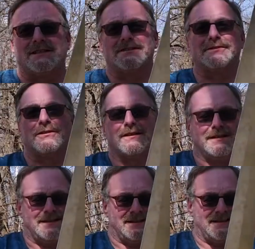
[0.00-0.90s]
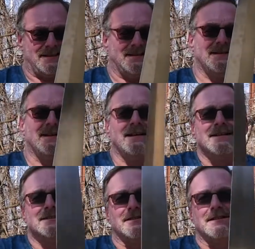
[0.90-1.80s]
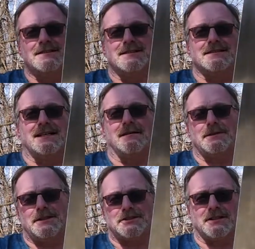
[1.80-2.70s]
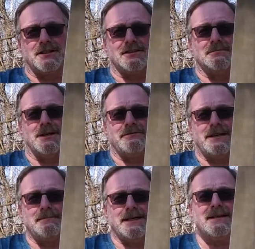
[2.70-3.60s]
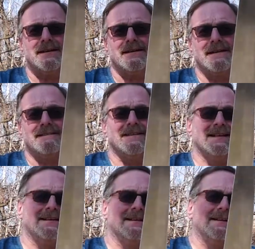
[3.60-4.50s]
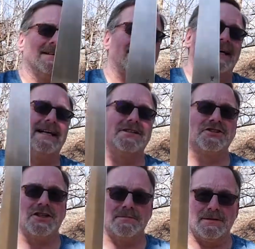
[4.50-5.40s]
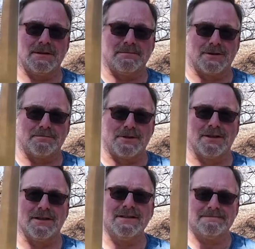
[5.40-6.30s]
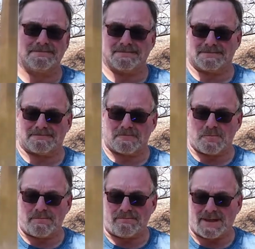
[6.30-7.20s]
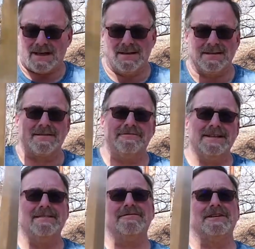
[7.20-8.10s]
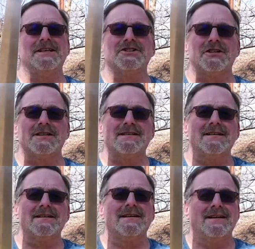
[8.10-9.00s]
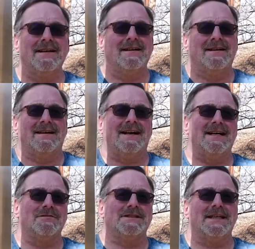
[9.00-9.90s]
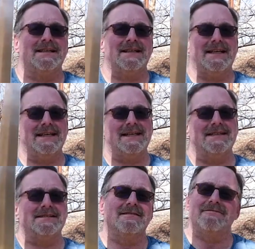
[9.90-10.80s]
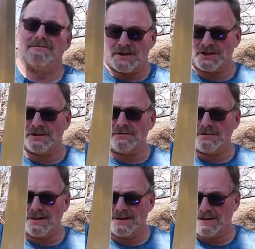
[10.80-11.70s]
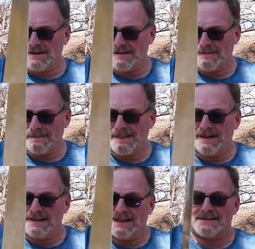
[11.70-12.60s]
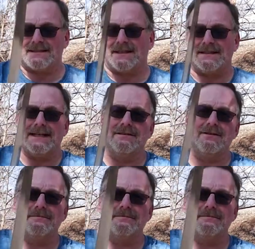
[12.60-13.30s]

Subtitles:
at the sword. So this is Competition Cutter by VB. I had it sharpened by Purpleheart. The fit and finish on it, I would say, is functional. It's got a little